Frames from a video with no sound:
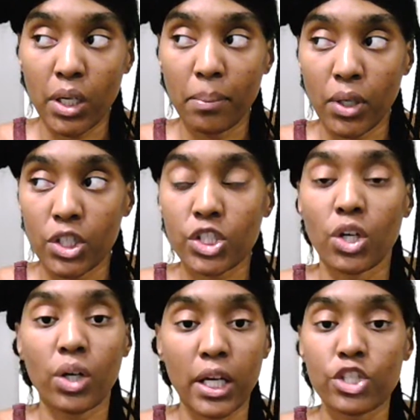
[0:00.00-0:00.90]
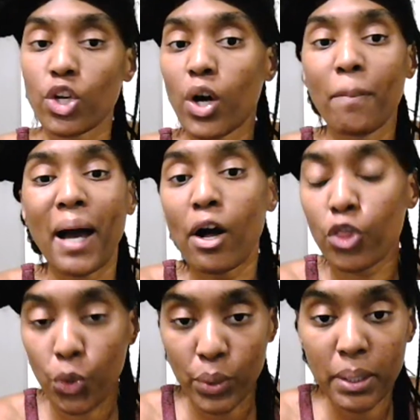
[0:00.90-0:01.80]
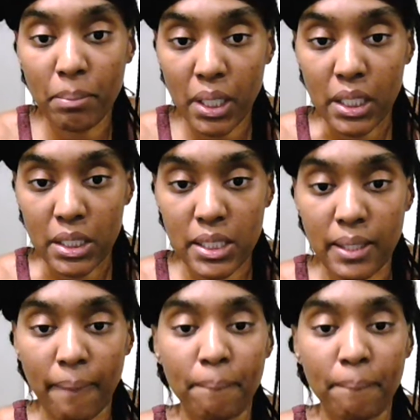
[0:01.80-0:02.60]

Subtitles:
March. Okay, so about 3 months.